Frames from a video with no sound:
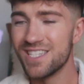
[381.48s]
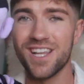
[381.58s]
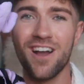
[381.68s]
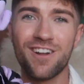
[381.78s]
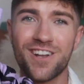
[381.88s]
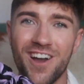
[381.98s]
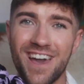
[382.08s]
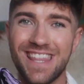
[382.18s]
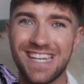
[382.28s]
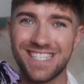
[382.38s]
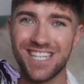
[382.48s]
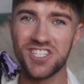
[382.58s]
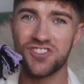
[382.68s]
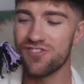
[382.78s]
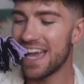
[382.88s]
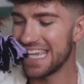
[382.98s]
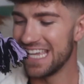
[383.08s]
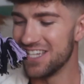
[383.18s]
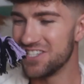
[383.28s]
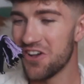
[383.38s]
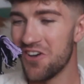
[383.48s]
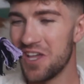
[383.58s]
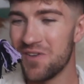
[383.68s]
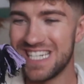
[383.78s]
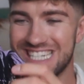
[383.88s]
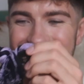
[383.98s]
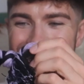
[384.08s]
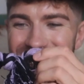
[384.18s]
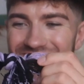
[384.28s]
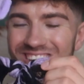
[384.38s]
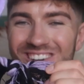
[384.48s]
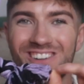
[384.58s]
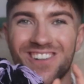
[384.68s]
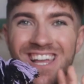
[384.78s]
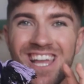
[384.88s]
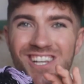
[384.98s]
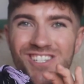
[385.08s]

Zara got her this Dracula toy, which is so cool.